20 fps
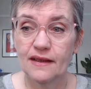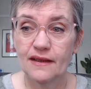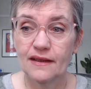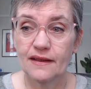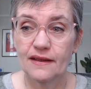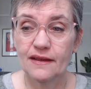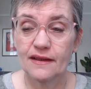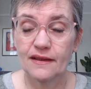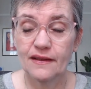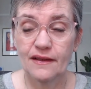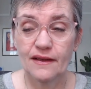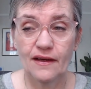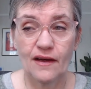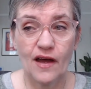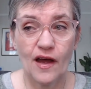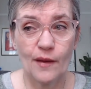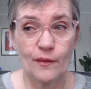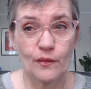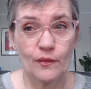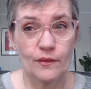
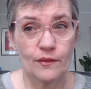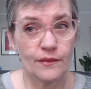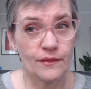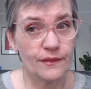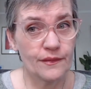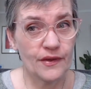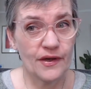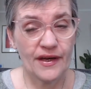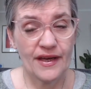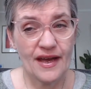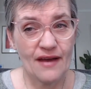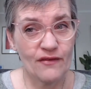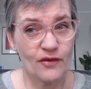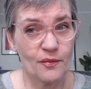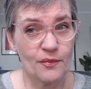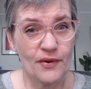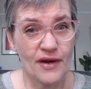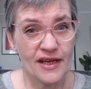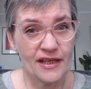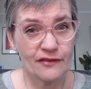I have a
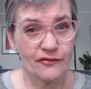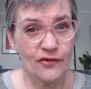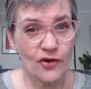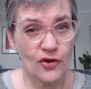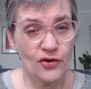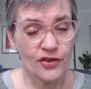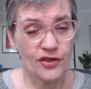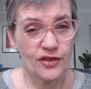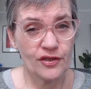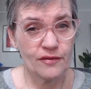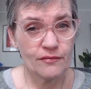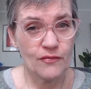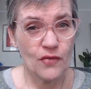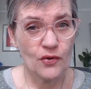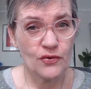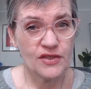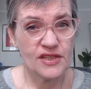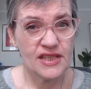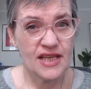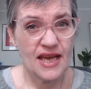brain fog
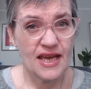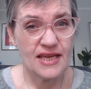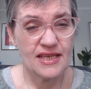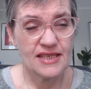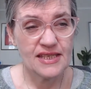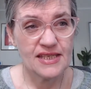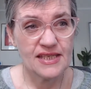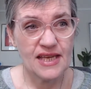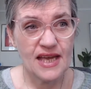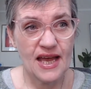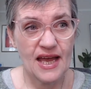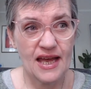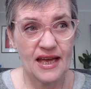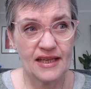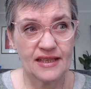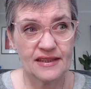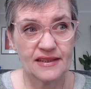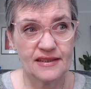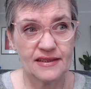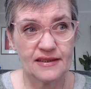most days,
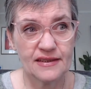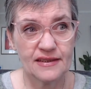and